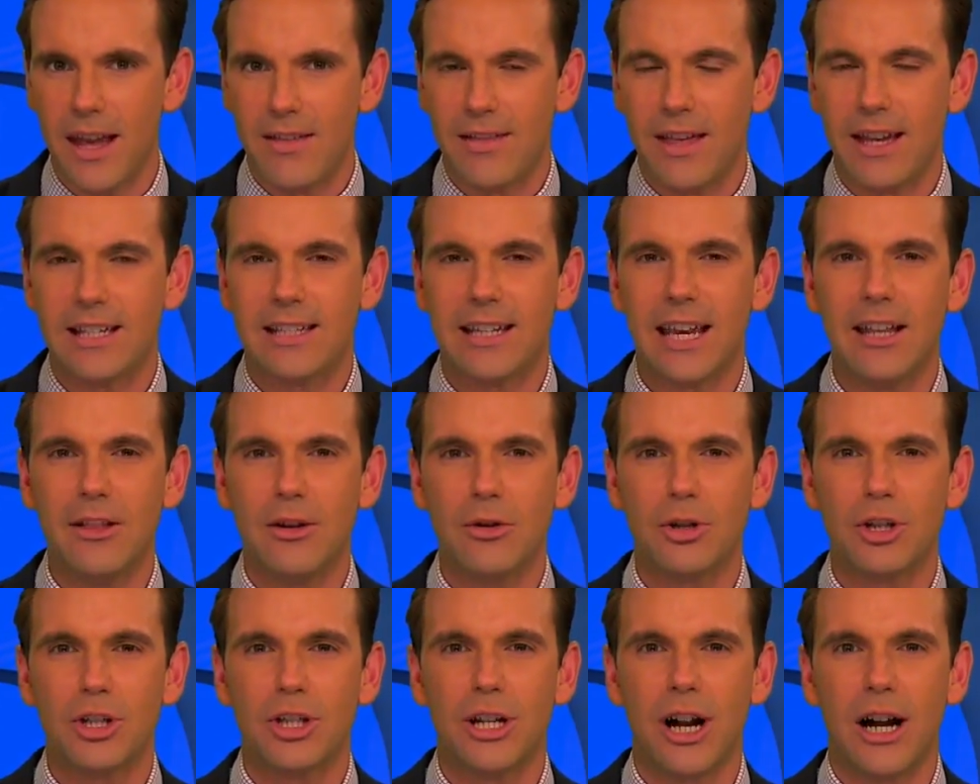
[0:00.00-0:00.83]
They say
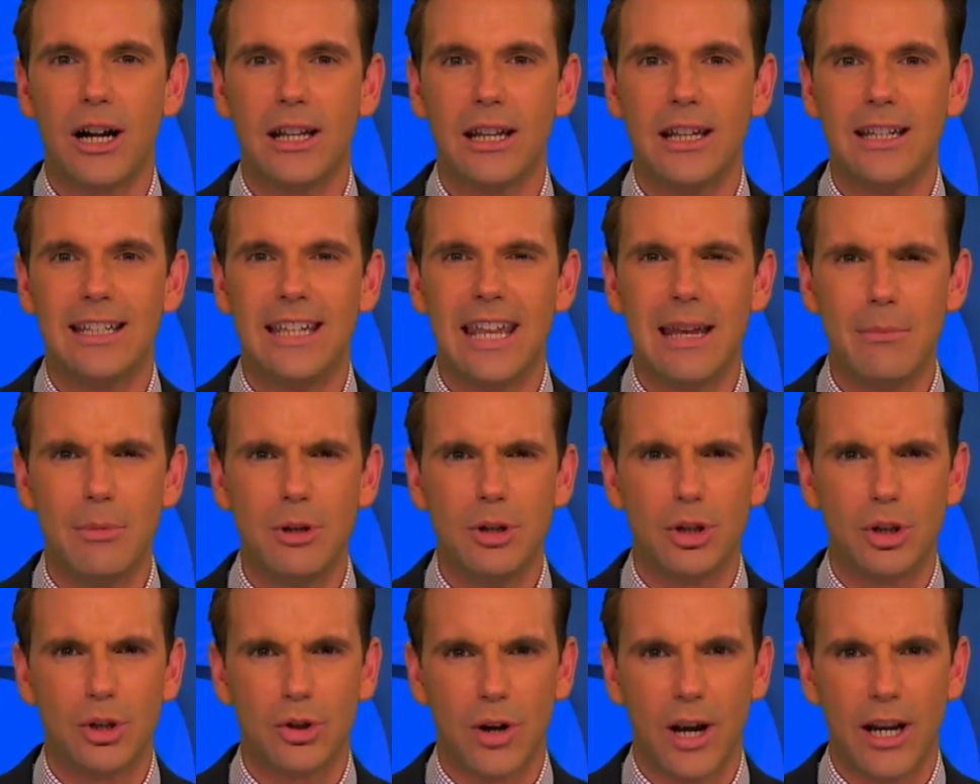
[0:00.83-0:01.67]
their study
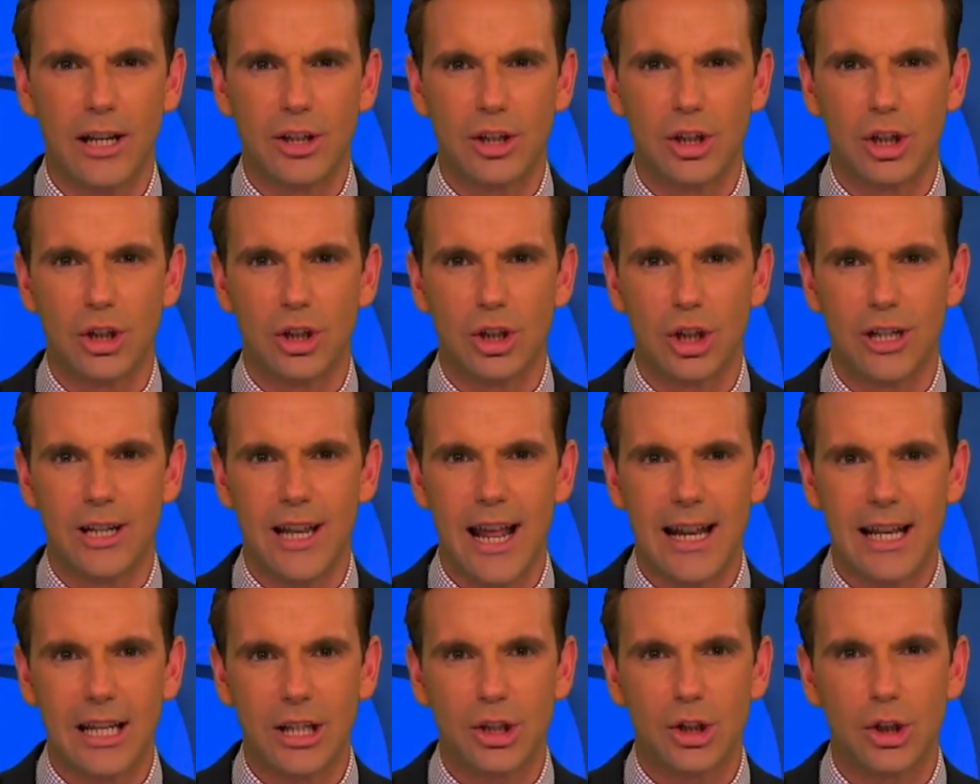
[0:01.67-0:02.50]
demonstrates
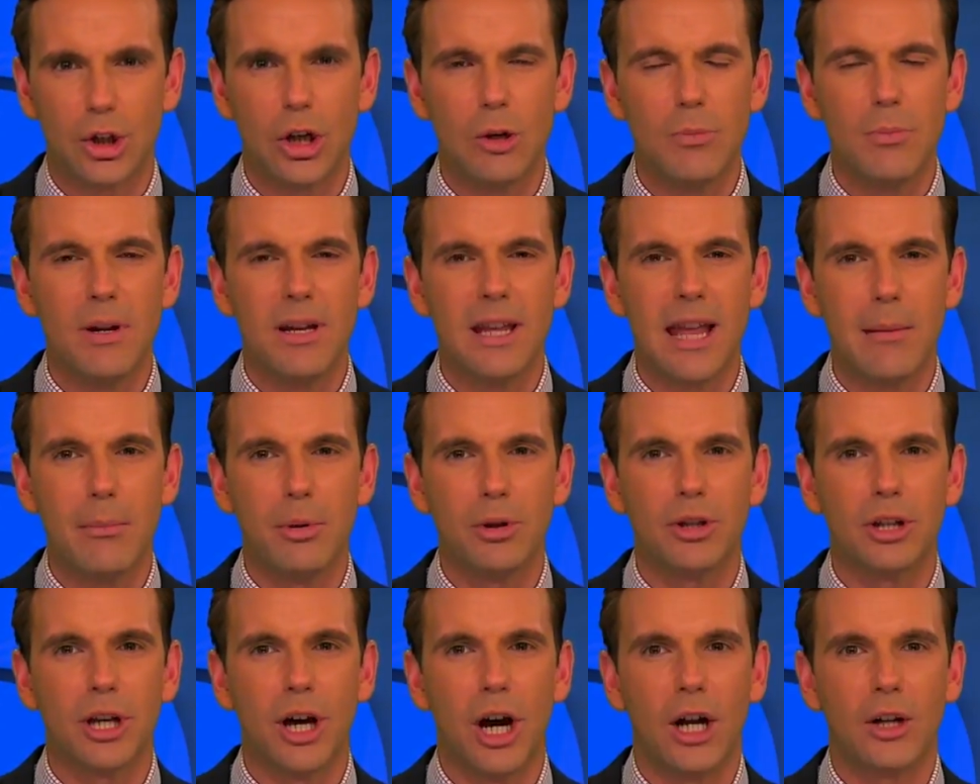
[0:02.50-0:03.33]
genetics should be
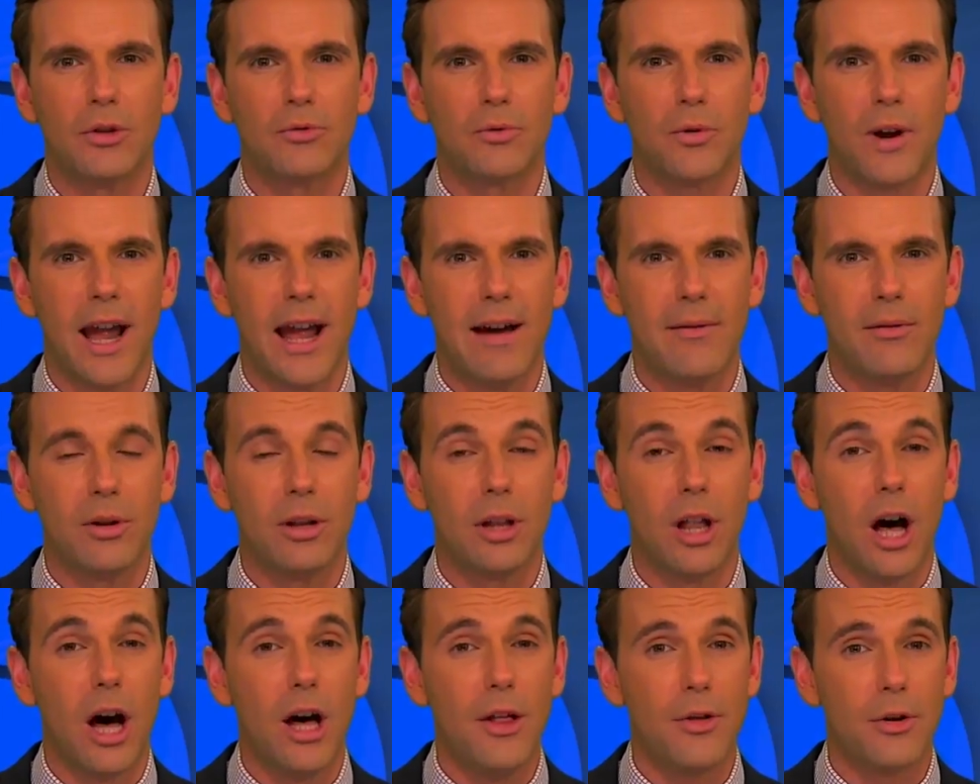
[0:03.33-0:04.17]
able to unravel
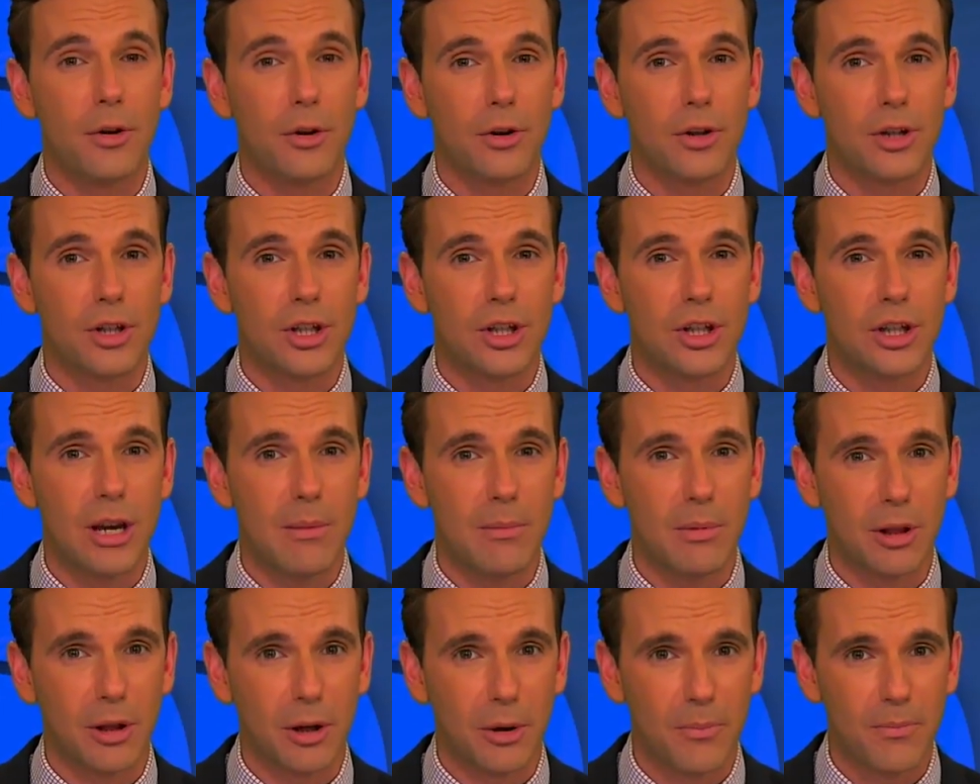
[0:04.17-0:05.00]
other
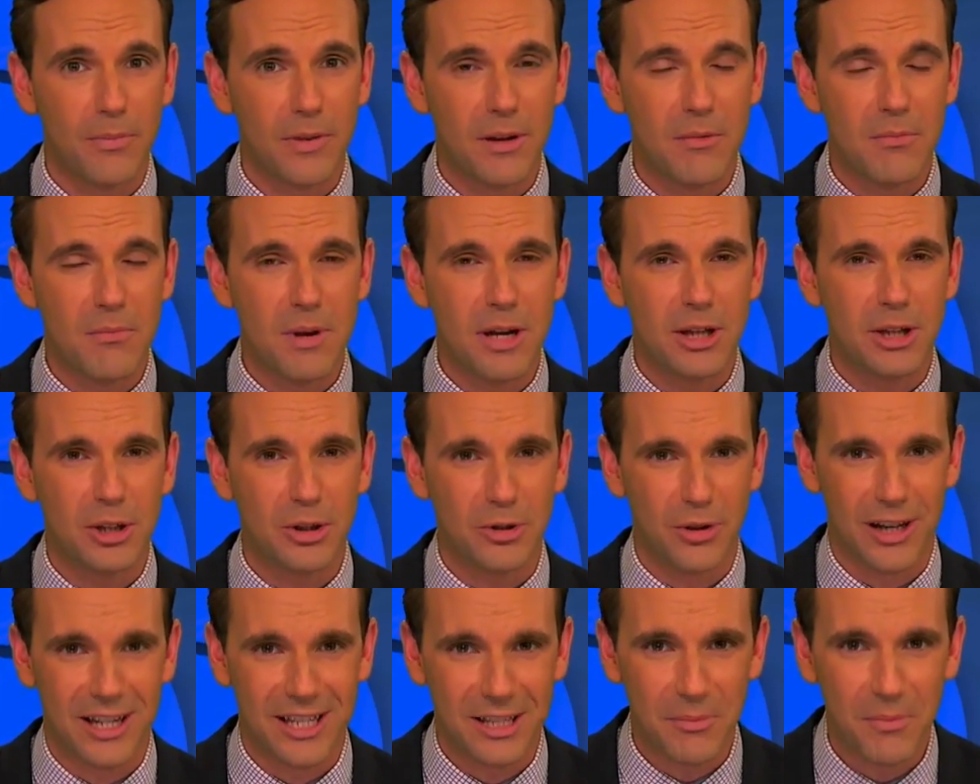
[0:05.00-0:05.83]
similar
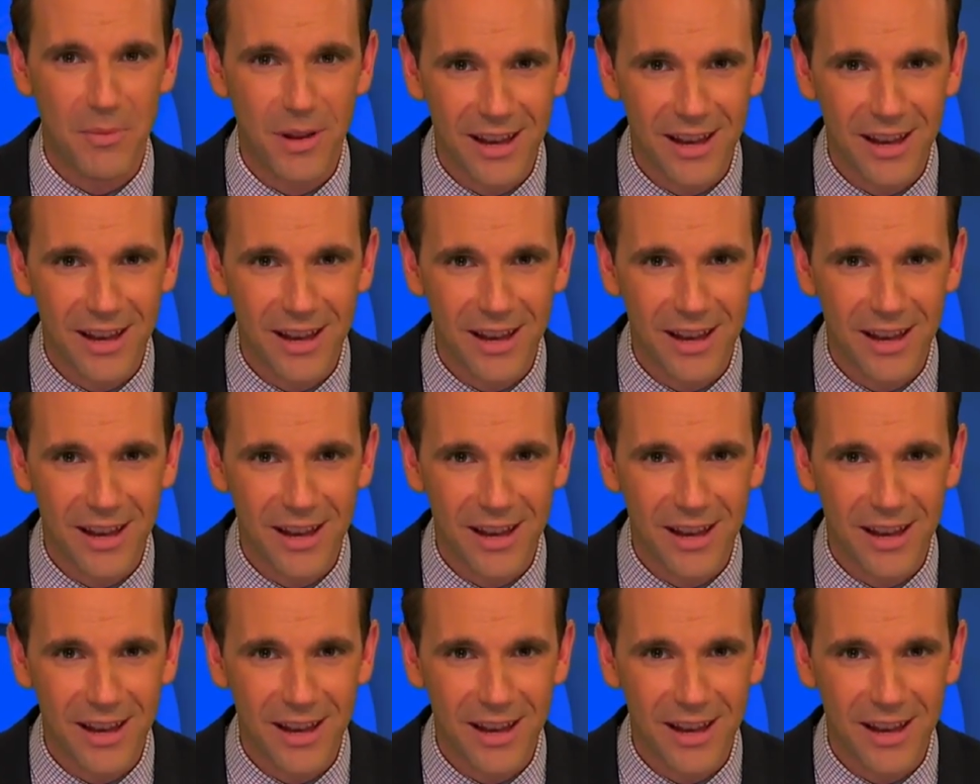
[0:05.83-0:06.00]
mysteries.